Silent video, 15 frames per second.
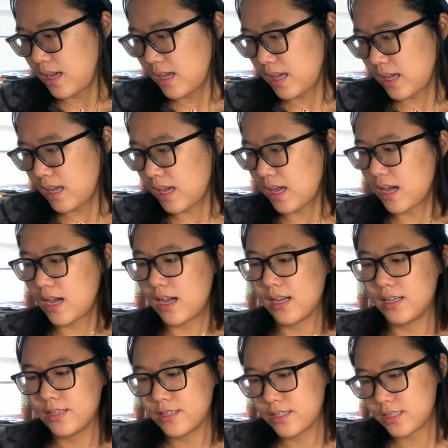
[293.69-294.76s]

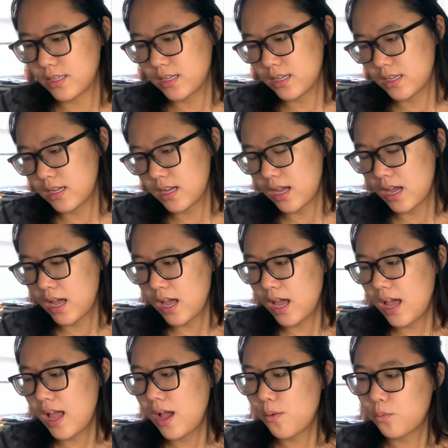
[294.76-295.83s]
And
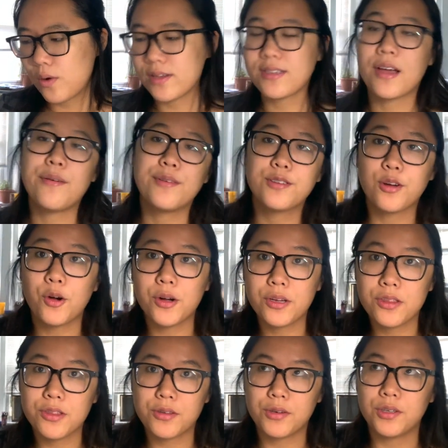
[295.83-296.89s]
as I was going
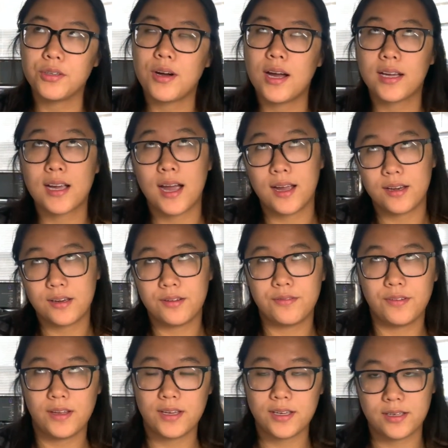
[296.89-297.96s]
through, I kind of
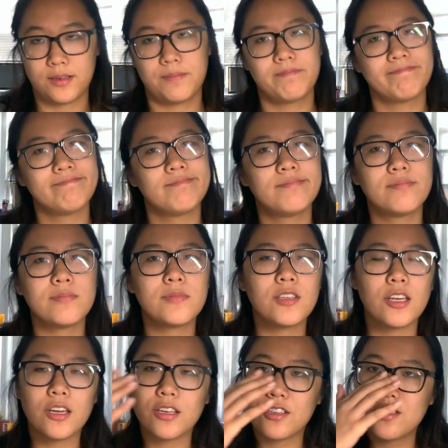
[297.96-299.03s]
like
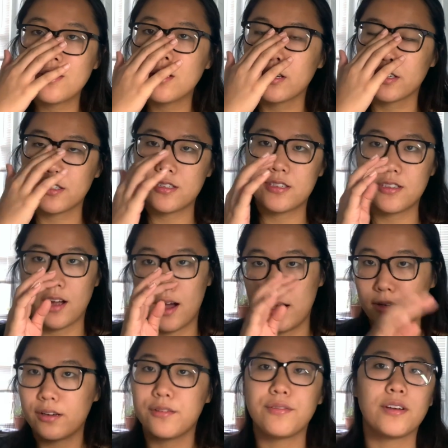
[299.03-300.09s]
took
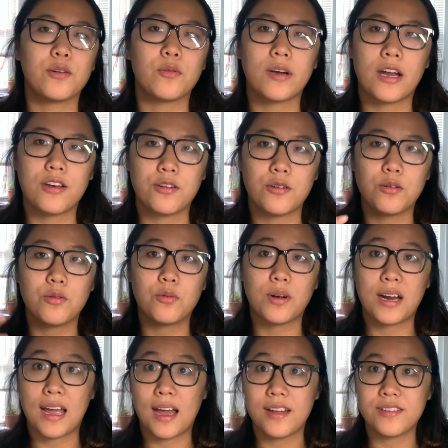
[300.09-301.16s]
stock of like what I knew, what
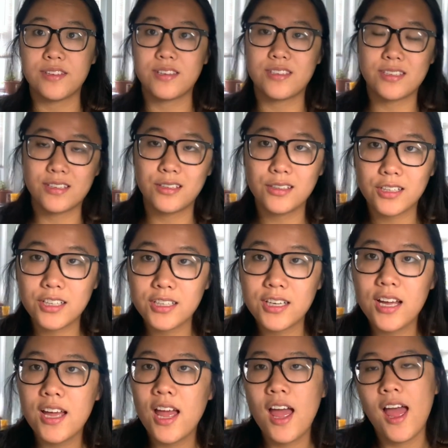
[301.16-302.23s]
I had to still learn.
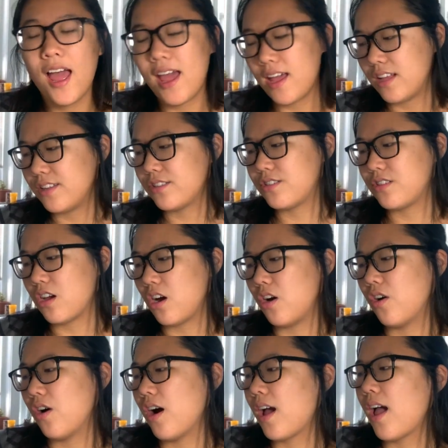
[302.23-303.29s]
And so
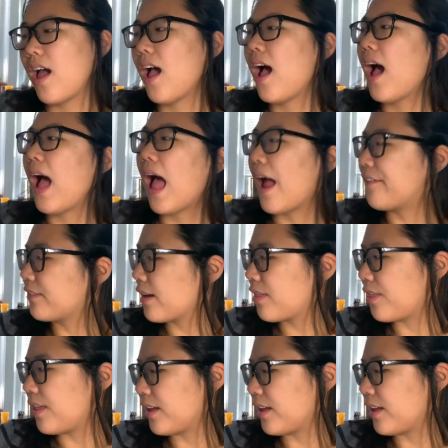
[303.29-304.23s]
everything